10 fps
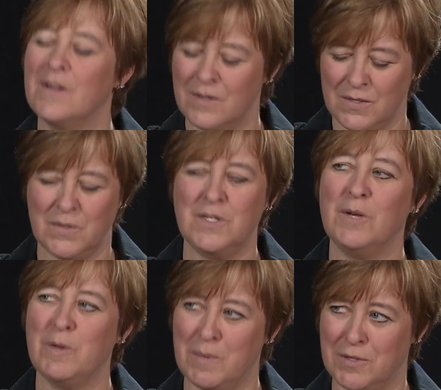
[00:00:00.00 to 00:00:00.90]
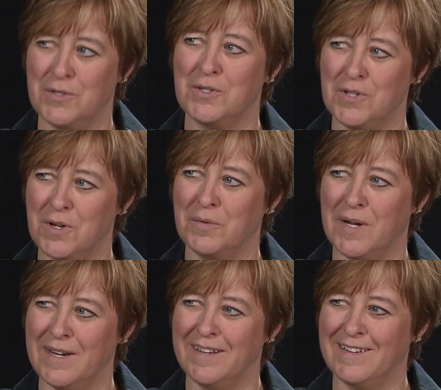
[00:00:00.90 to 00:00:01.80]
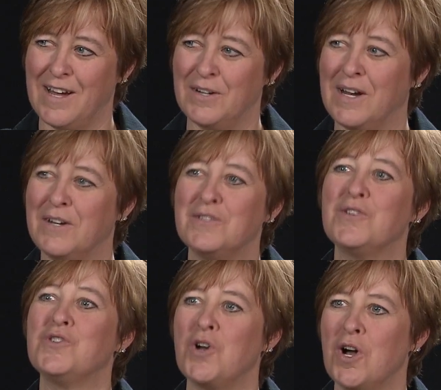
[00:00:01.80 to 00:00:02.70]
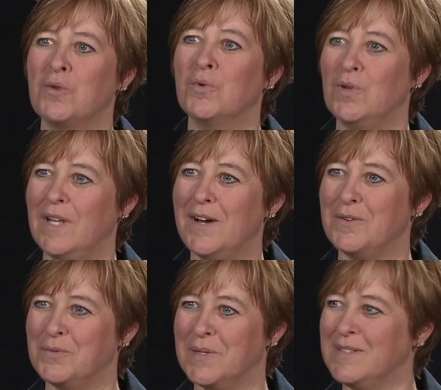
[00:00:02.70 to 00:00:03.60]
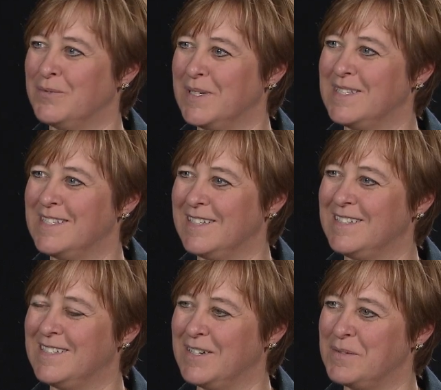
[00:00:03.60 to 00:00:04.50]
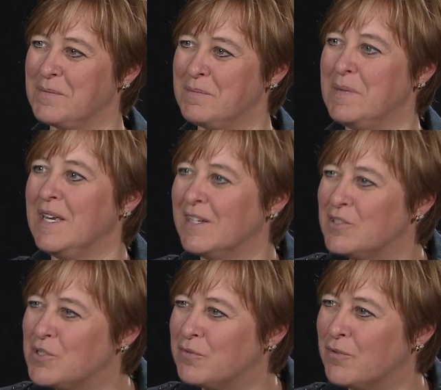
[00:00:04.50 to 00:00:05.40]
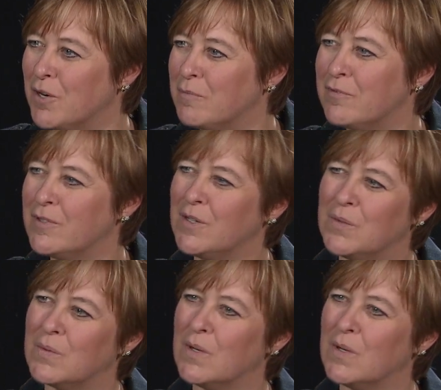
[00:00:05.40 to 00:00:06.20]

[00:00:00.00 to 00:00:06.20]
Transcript: So tell me about your songwriting. How does a song roll out once it begins to form for you,